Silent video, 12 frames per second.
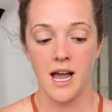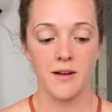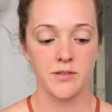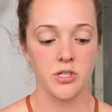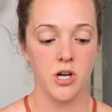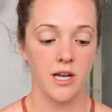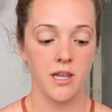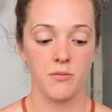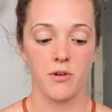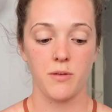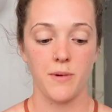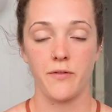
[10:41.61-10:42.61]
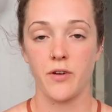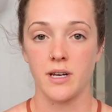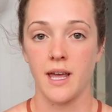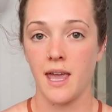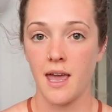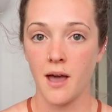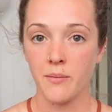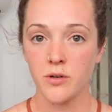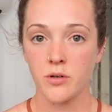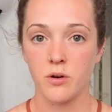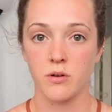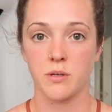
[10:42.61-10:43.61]
after talking with my friend Ham,
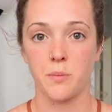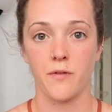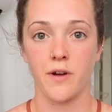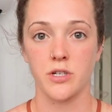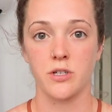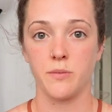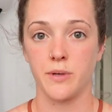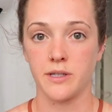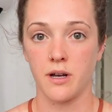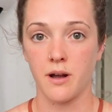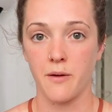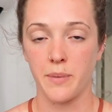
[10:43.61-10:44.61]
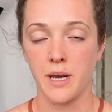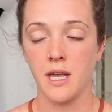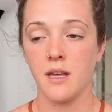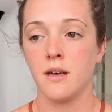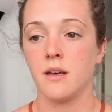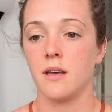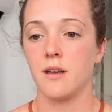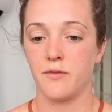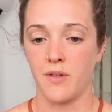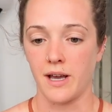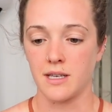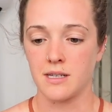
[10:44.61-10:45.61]
who owns a professional build-out company in
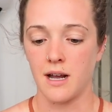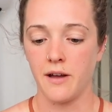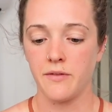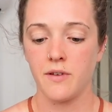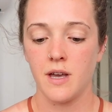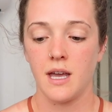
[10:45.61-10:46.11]
Flagstaff,